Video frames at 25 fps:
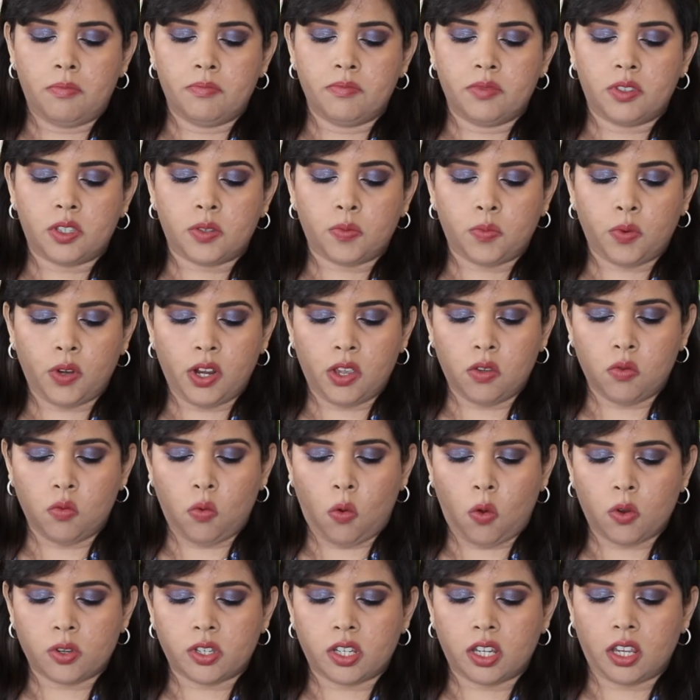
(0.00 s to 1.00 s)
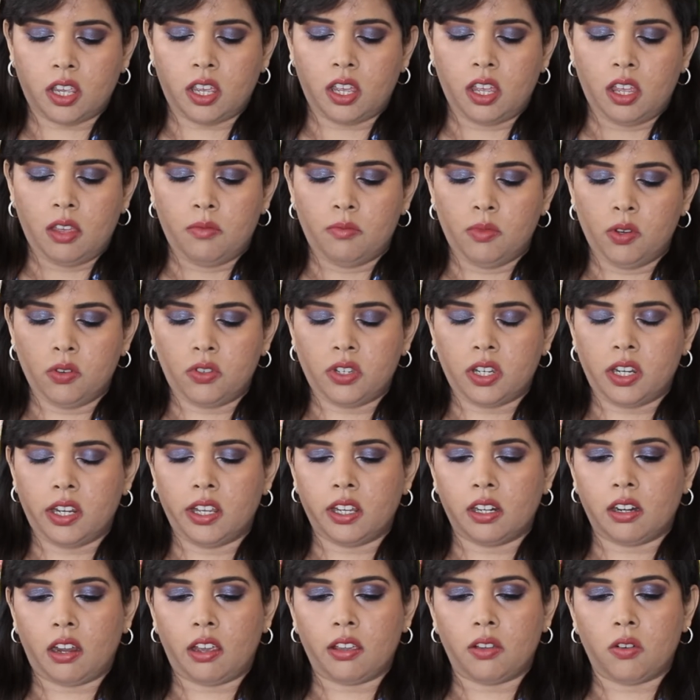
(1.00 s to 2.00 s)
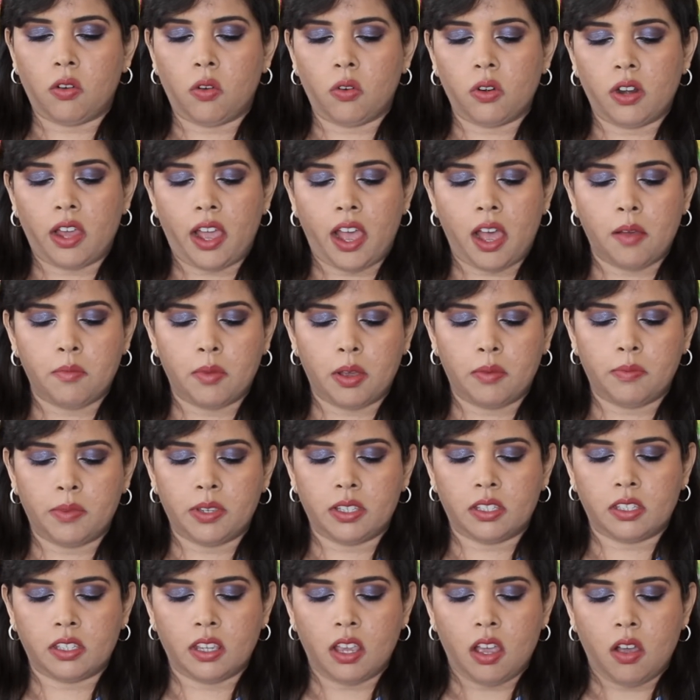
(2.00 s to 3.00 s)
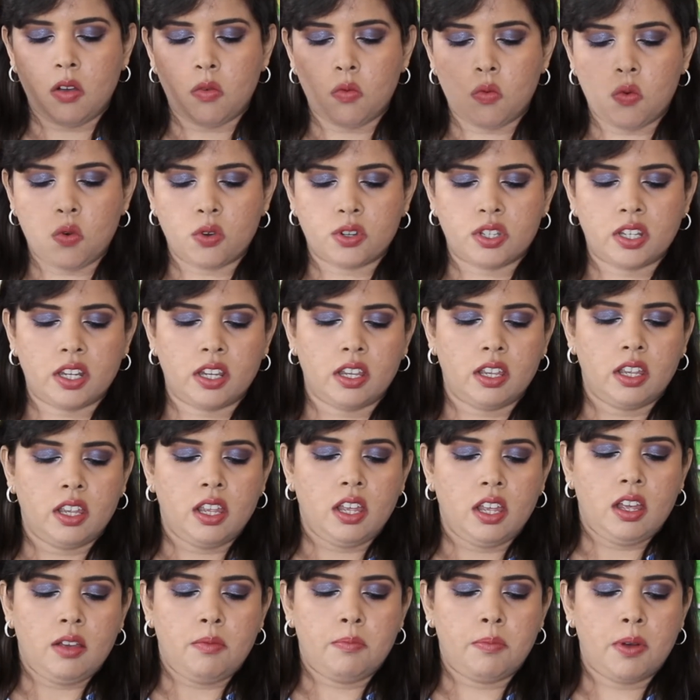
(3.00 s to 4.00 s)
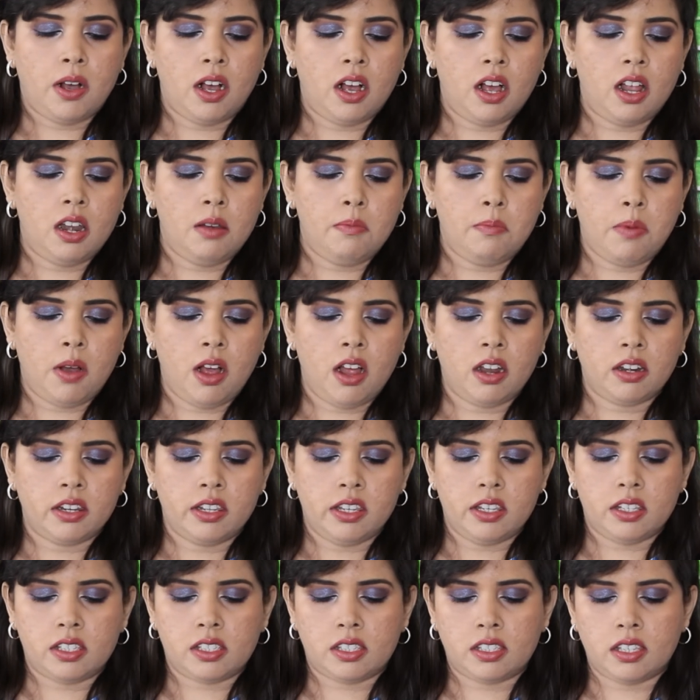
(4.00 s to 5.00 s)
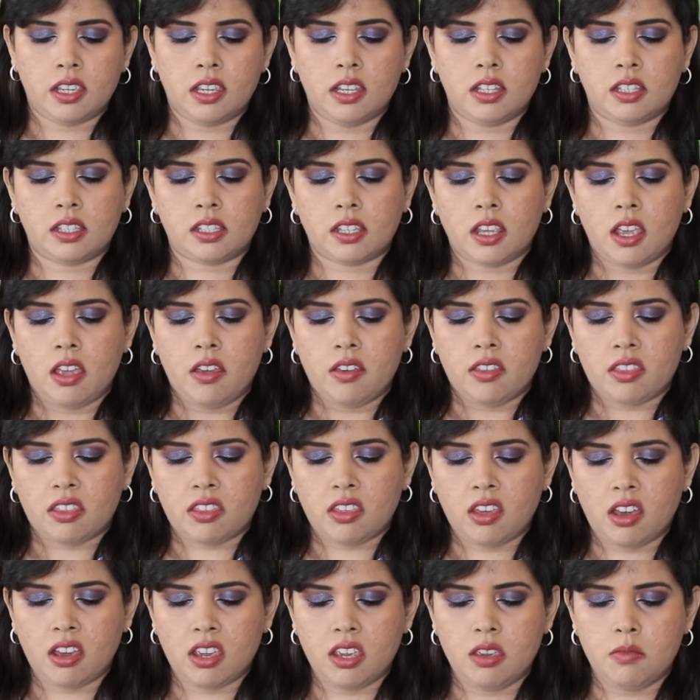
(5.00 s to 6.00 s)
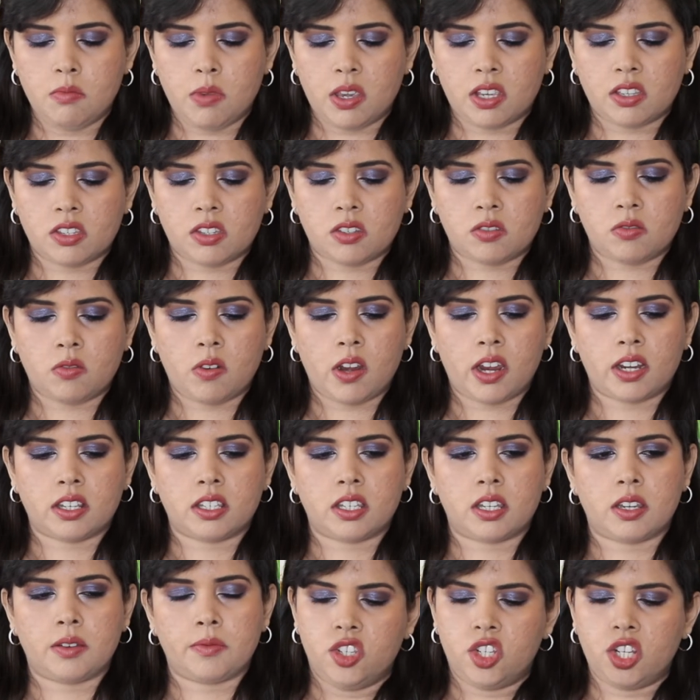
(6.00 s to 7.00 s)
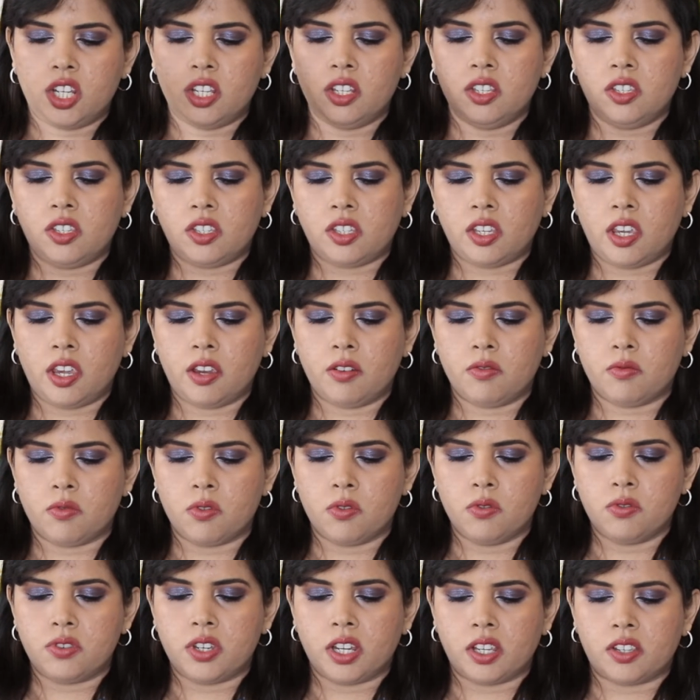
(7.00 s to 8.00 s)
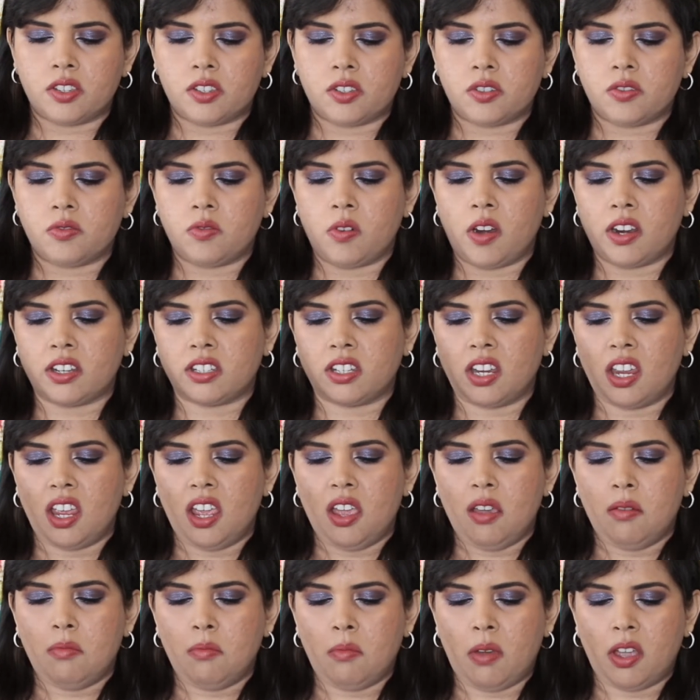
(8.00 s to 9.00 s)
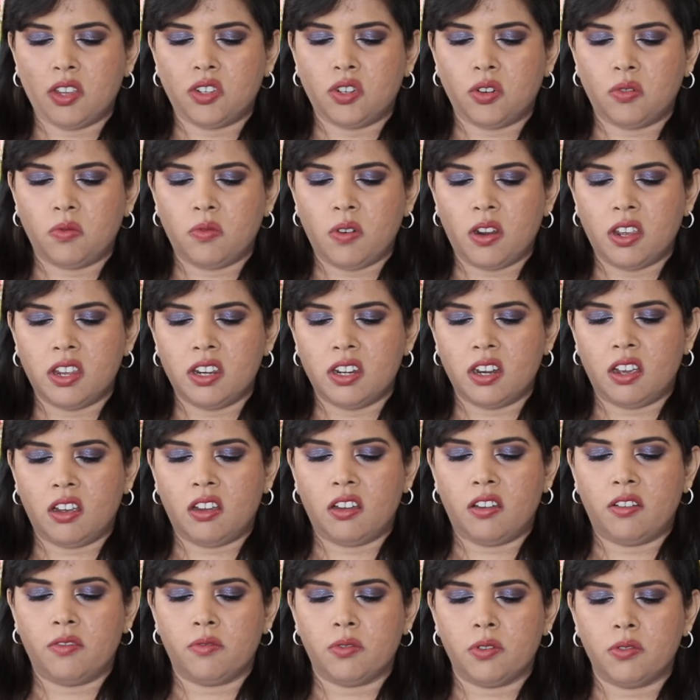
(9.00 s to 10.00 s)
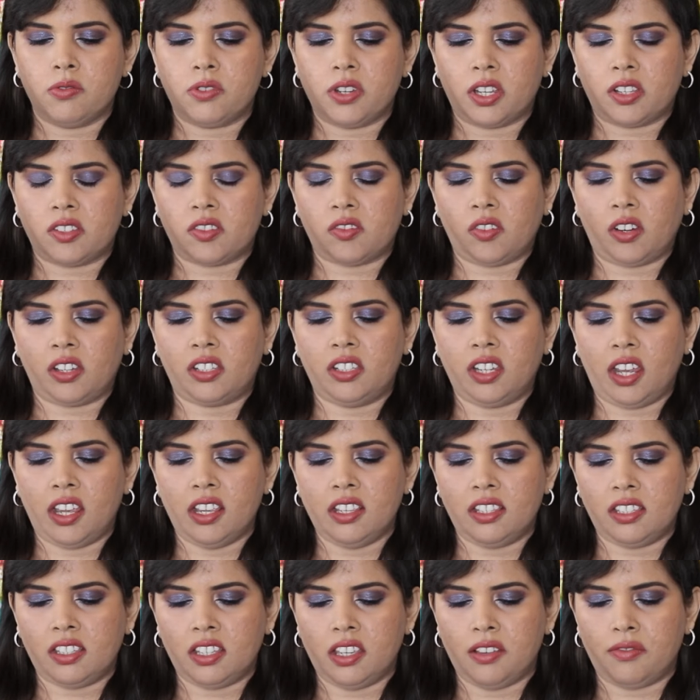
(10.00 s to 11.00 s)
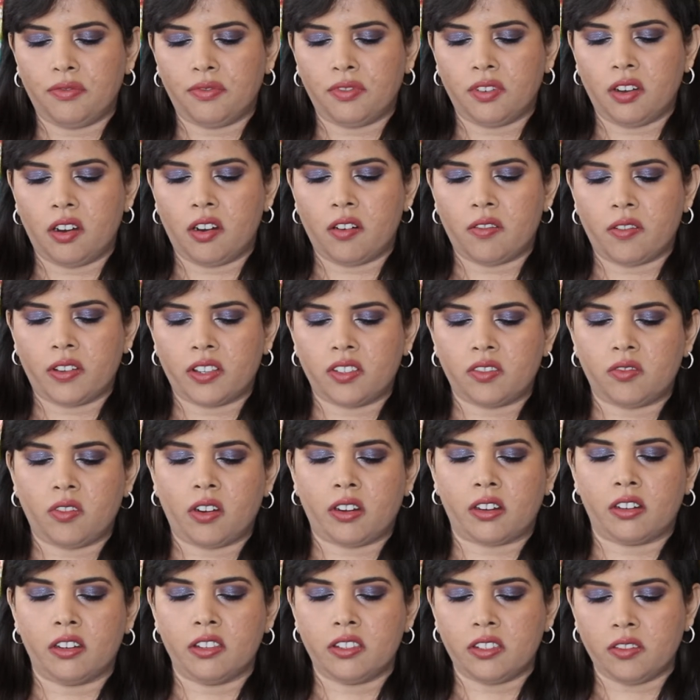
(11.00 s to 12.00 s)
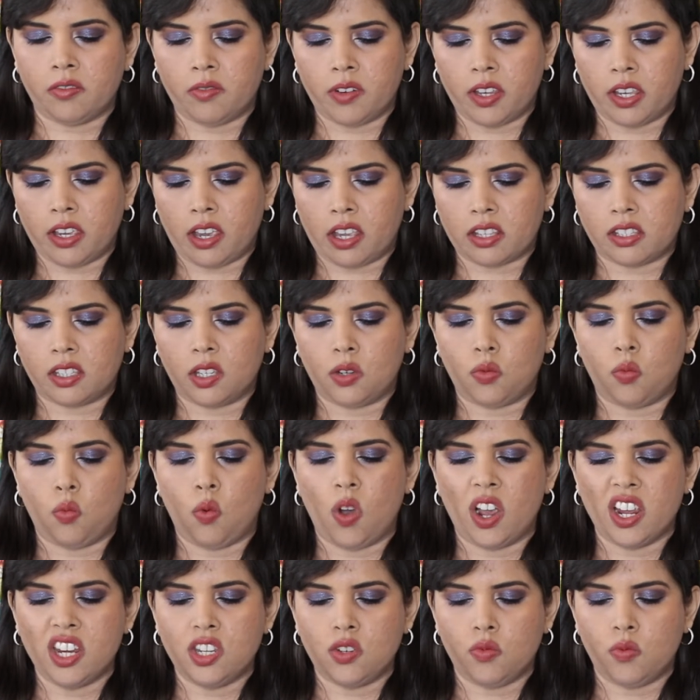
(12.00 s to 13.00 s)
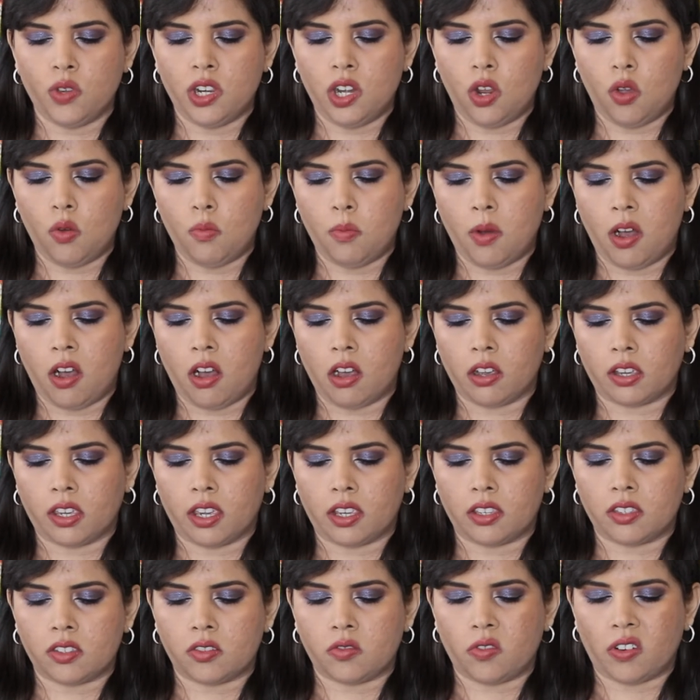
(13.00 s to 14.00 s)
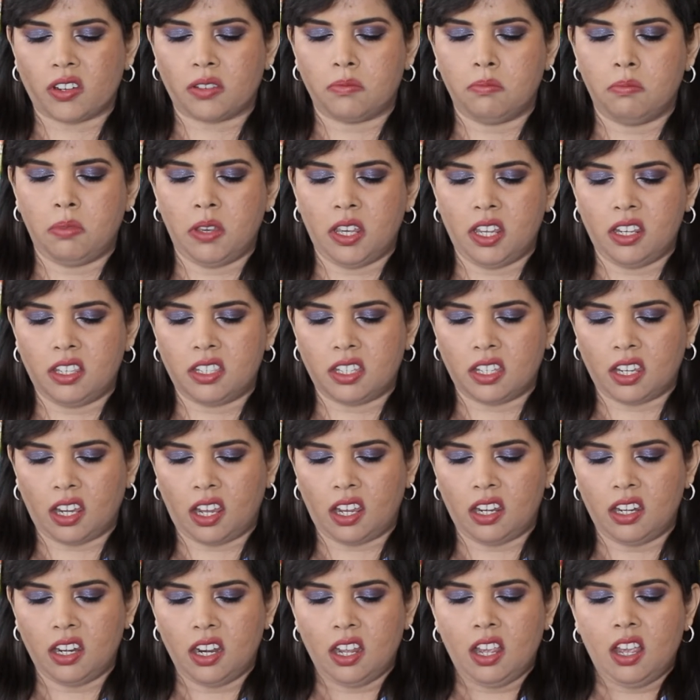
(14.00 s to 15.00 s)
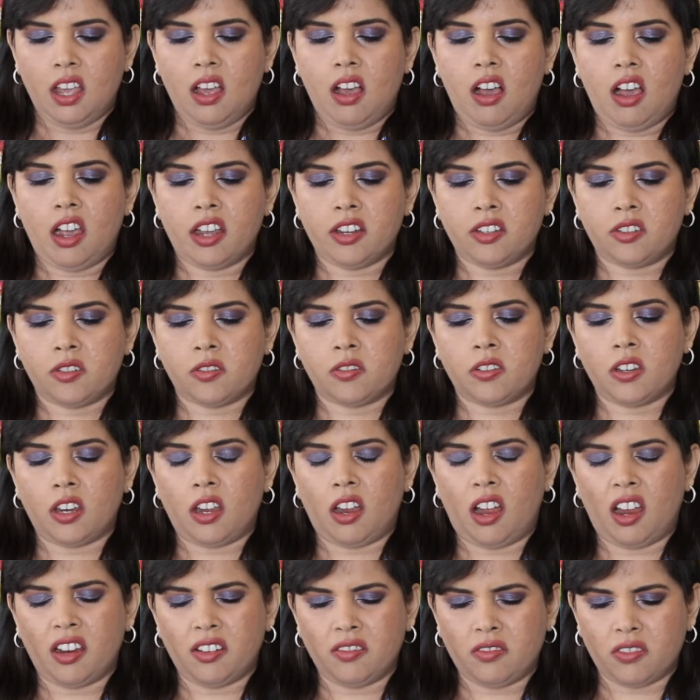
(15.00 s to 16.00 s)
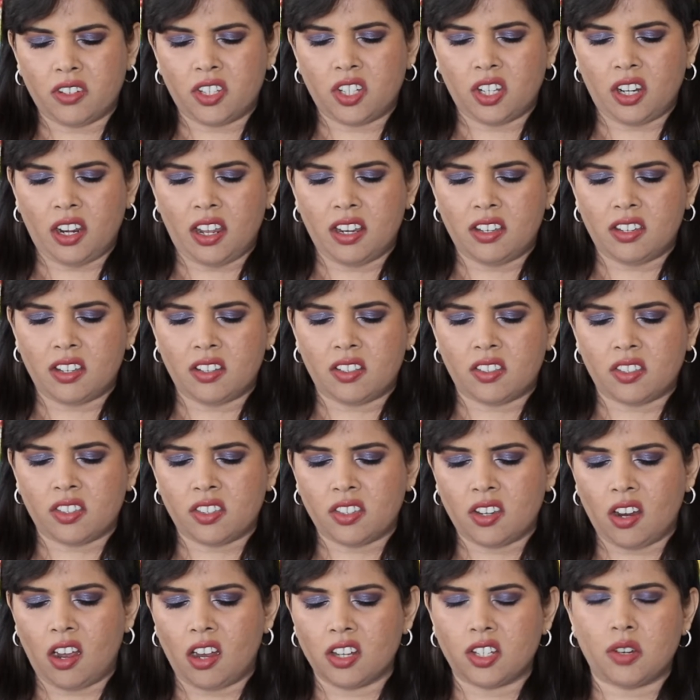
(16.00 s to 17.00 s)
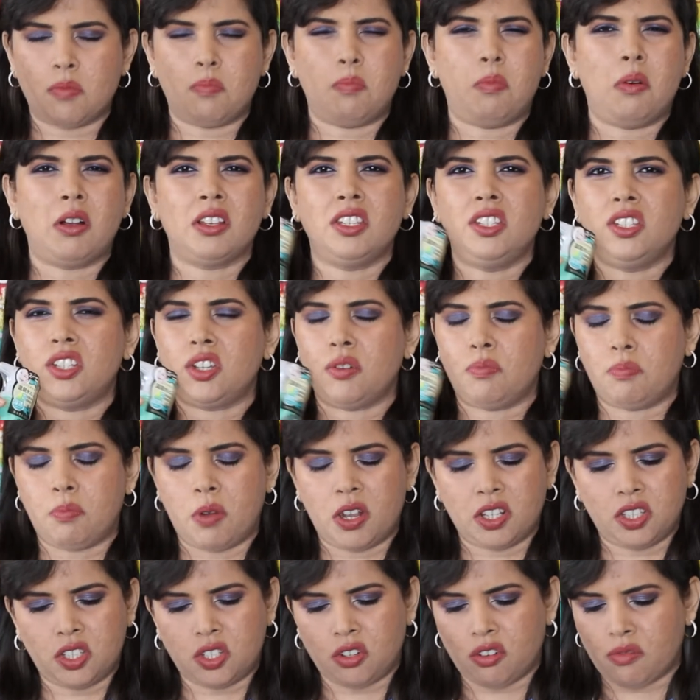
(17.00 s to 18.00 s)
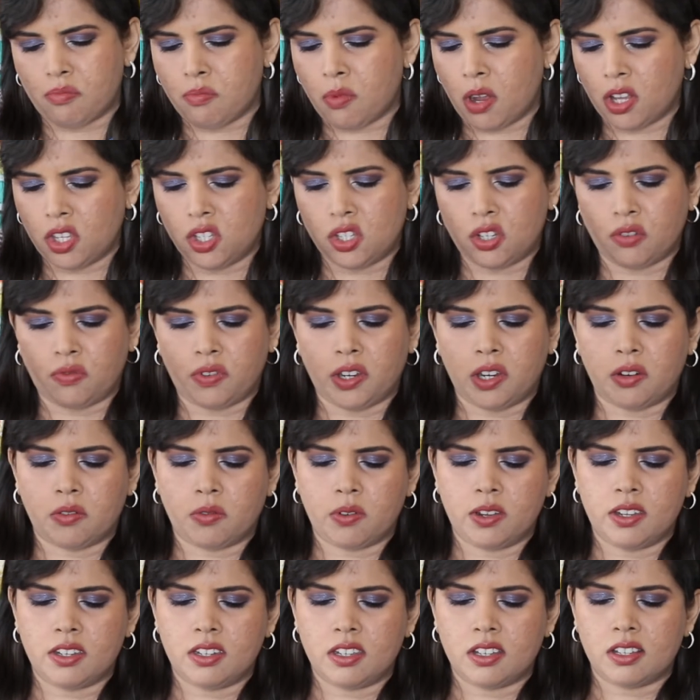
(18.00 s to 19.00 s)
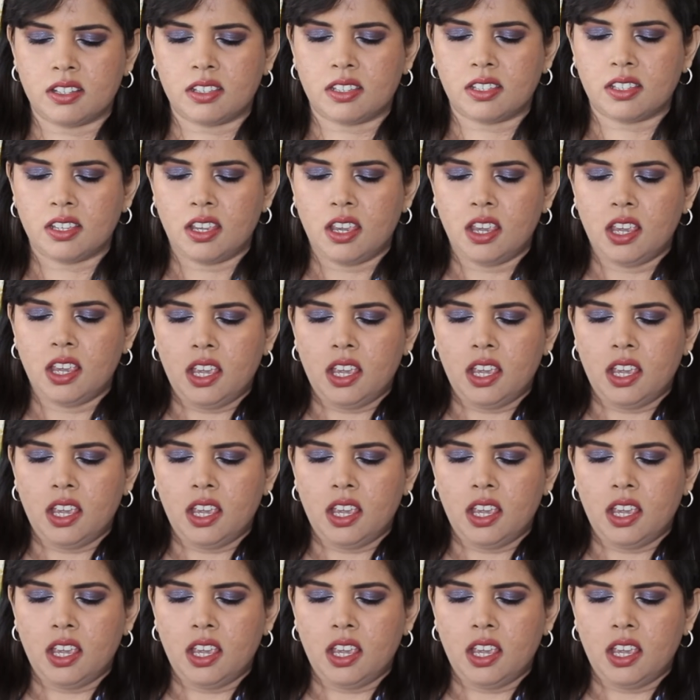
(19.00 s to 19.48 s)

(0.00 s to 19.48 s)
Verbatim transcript: spring water, butylene glycol, hamameis water, pearl barley seeds, thyme extract, ginseng root extract, majorana root extract, daisy flower extract, glyceric acid, white willow bark extract, betaine, hydrogenated starch, a bunch of ingredients.